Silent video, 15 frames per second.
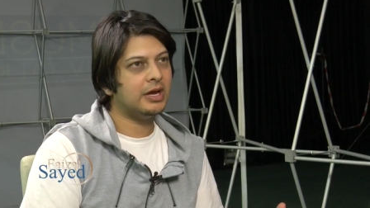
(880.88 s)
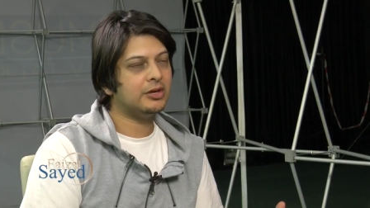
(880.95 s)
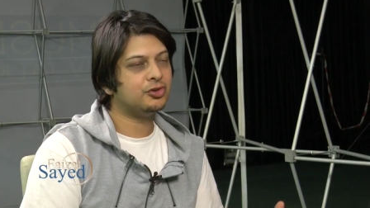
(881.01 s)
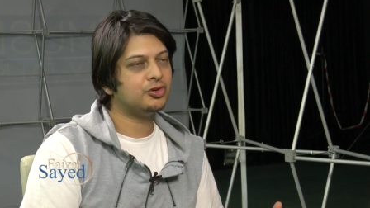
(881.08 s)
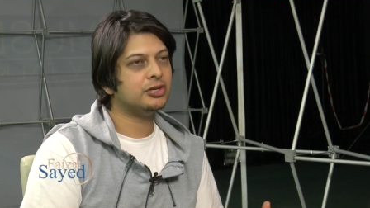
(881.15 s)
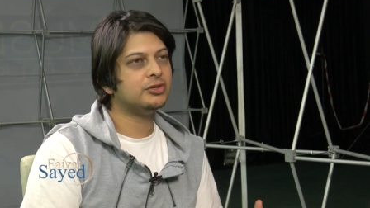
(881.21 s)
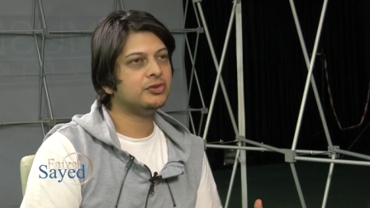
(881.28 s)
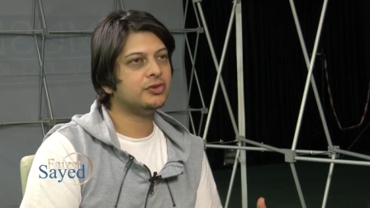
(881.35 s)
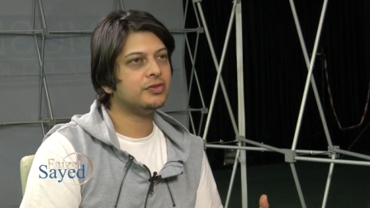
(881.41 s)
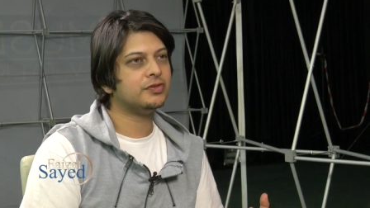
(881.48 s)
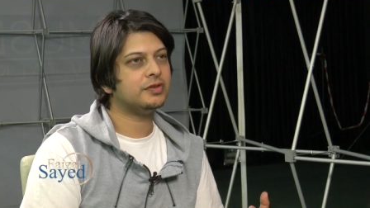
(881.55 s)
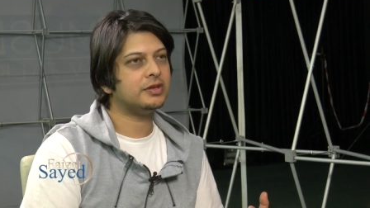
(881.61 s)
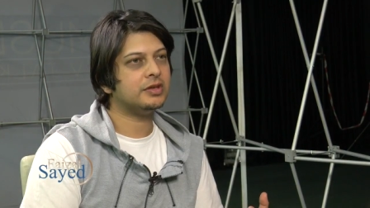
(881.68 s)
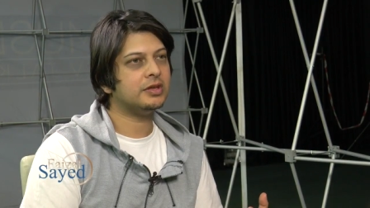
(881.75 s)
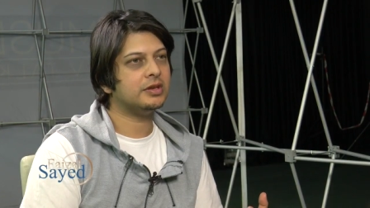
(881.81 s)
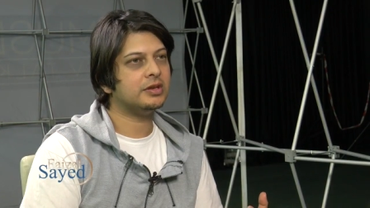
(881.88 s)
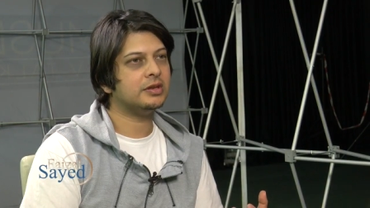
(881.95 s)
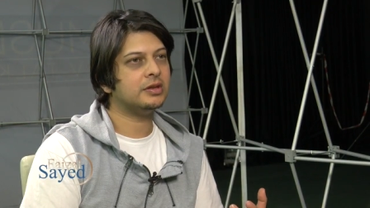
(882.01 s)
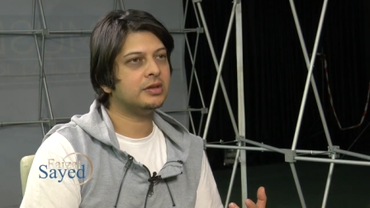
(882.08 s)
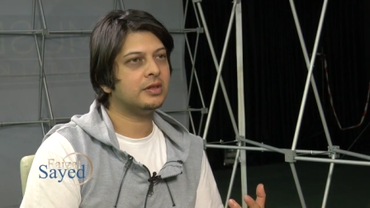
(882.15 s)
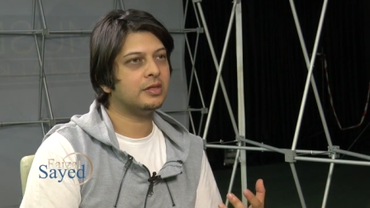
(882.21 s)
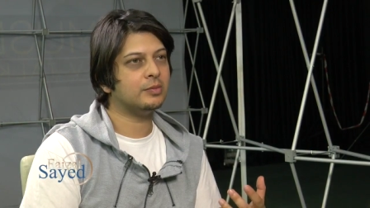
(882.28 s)
and changes
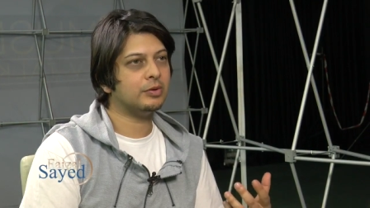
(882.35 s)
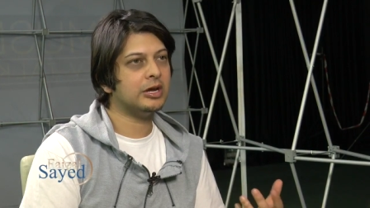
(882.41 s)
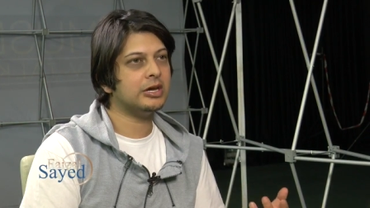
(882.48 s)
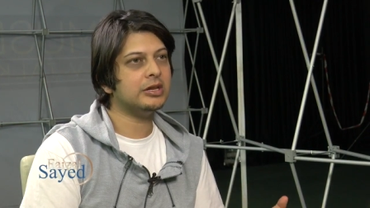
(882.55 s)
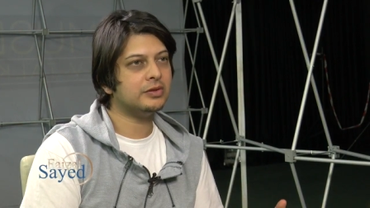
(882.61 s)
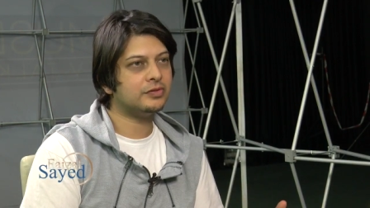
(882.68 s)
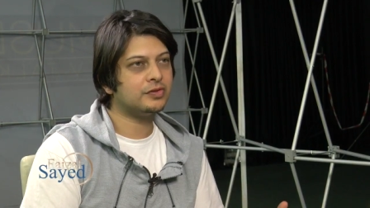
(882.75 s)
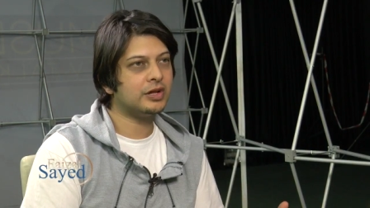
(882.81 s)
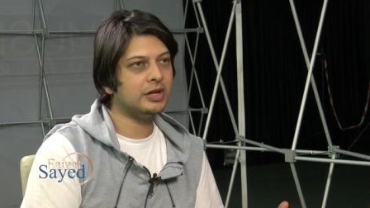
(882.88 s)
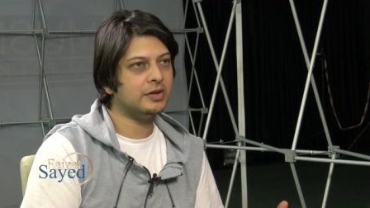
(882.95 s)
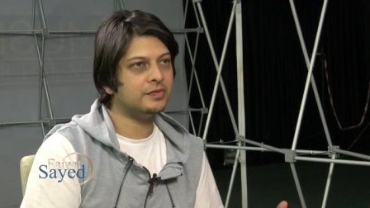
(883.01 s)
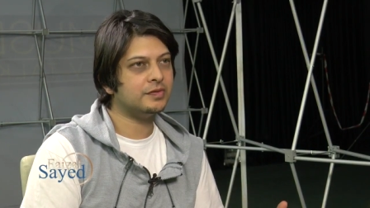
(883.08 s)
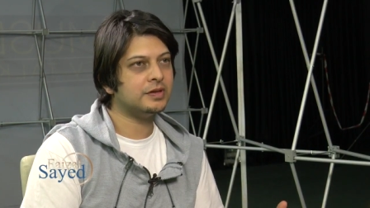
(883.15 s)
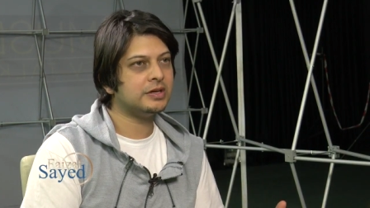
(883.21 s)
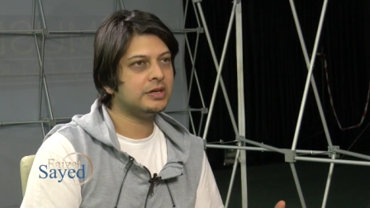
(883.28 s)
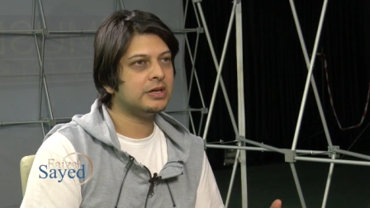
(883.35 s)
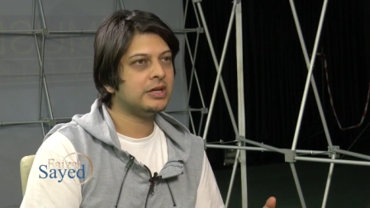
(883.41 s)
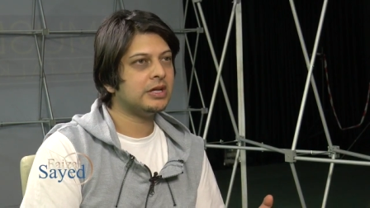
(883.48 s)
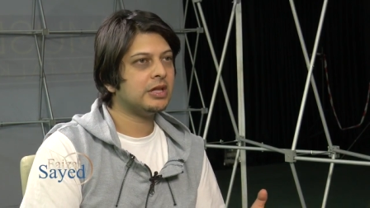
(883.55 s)
in the brain itself